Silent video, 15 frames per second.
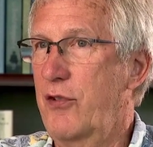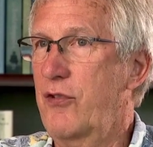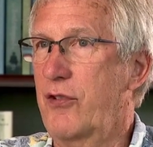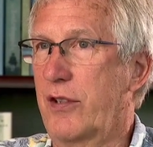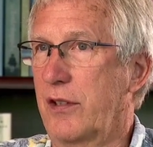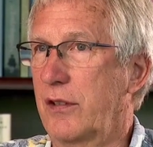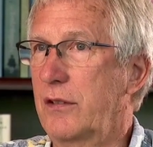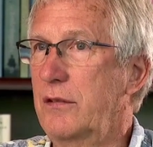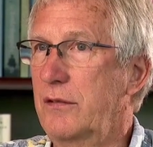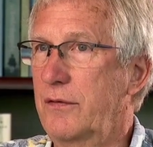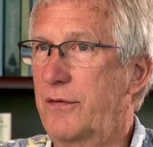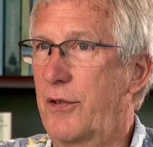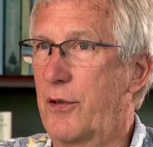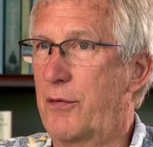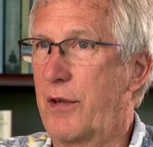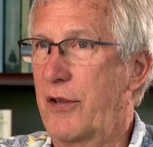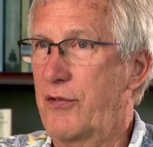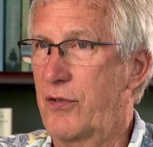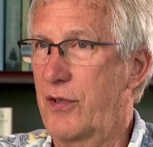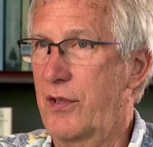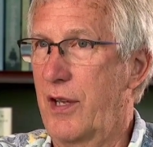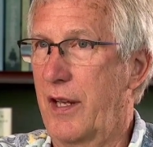still for the
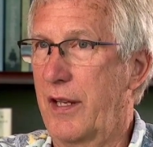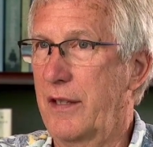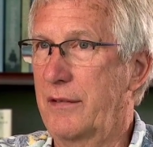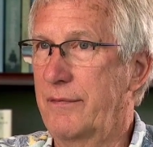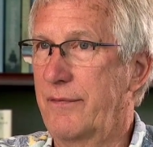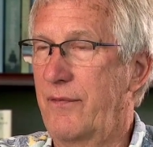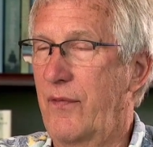rest of the day.